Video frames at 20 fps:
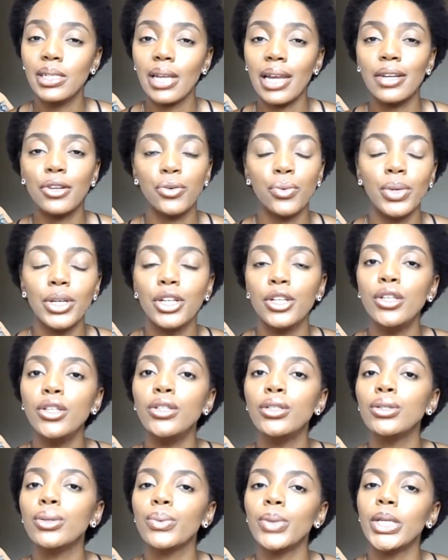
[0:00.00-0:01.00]
I don't want to
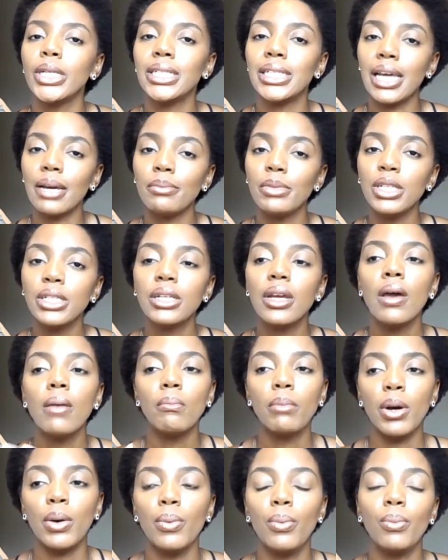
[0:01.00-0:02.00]
use the word damaged,
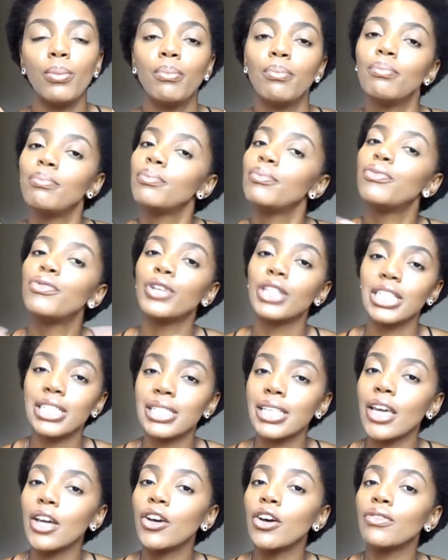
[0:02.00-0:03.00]
but for the
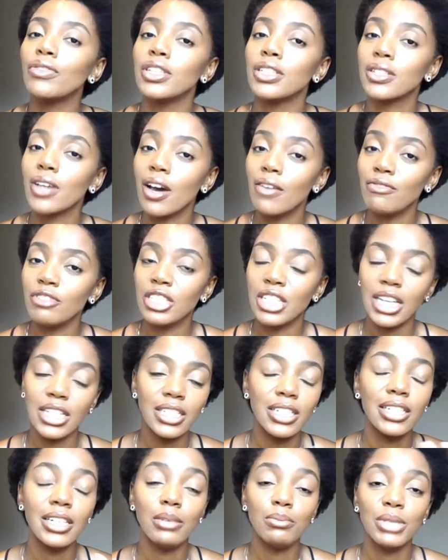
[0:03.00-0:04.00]
sake of this
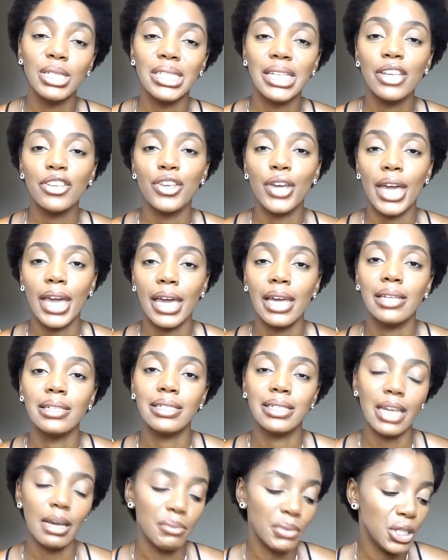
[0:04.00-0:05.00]
conversation, let me say your hair is
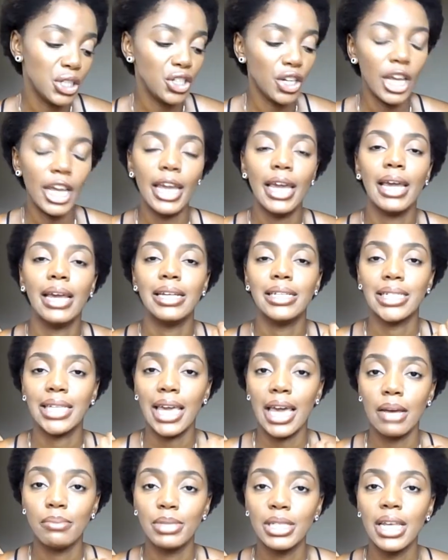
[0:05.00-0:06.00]
damaged, your hair has
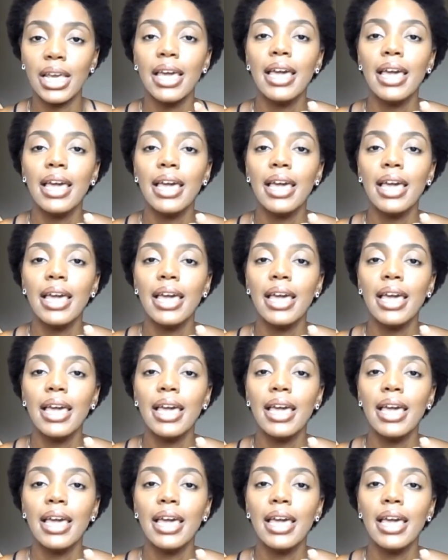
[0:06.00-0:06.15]
gaps,